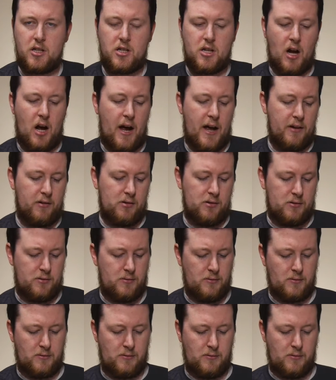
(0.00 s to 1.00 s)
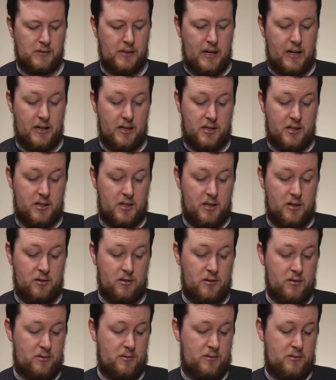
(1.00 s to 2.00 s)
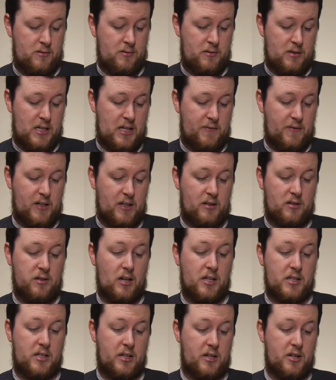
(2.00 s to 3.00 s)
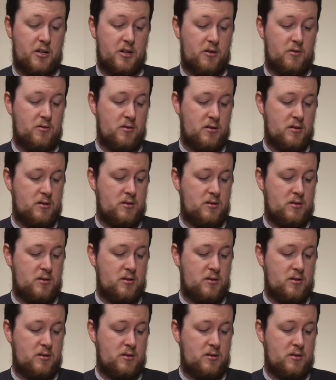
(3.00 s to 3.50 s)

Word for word: style, and it's still giving us lots of issue.